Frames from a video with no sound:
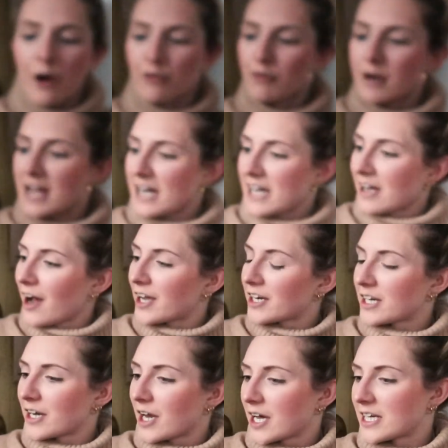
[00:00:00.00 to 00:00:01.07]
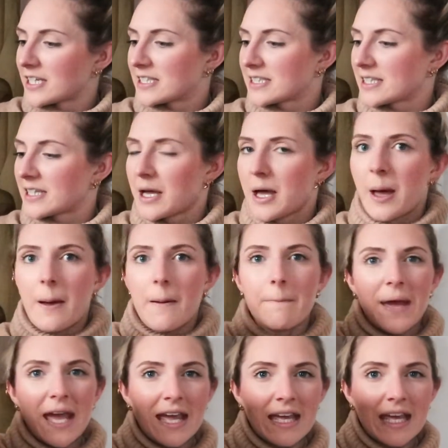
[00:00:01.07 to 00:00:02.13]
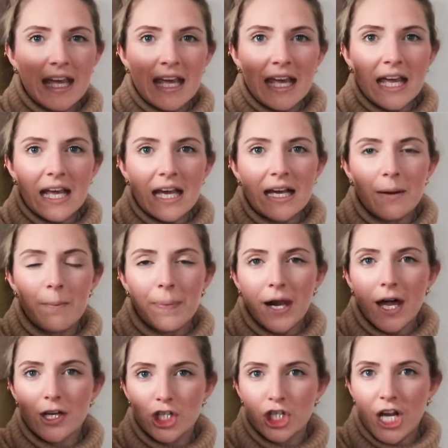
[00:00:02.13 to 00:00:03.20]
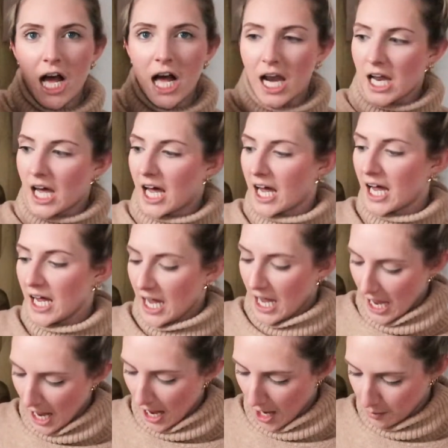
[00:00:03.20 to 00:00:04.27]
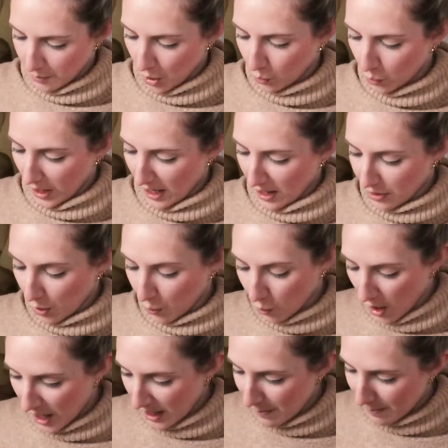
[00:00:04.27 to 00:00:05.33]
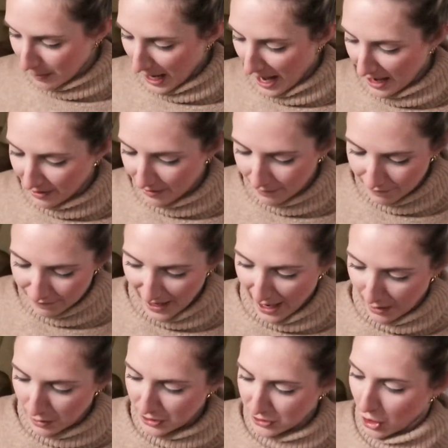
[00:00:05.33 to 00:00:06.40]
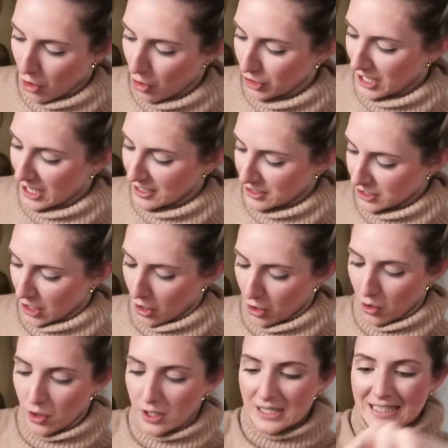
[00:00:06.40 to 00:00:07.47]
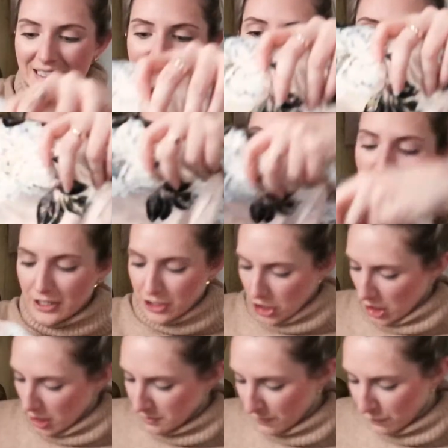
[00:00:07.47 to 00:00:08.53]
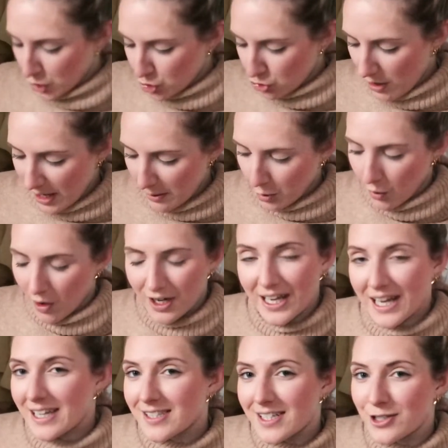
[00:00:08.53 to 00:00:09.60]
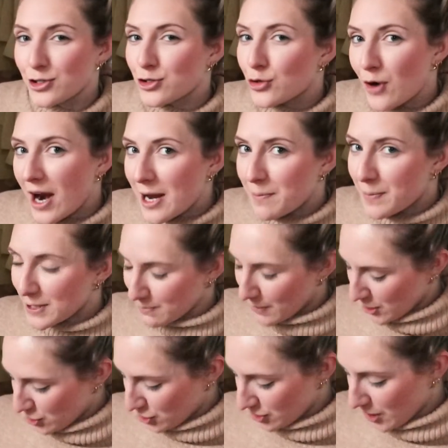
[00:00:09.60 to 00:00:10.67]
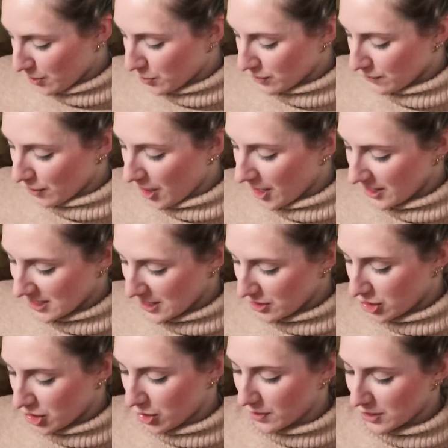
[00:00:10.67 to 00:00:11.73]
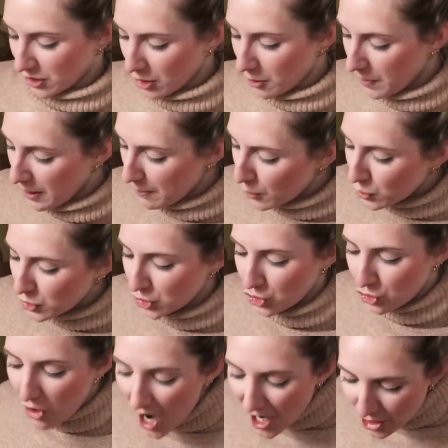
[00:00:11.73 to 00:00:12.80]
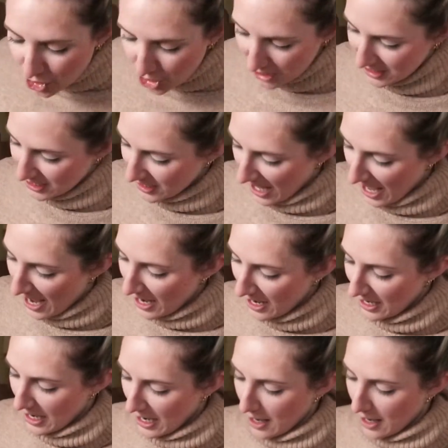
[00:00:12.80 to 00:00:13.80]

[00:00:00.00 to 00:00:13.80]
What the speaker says: really kind of nice pinky blush colour with white and black flowers on it. So in terms of the drape quality, it doesn't drape as much as I would have liked it to. It's got a bit more structure to that,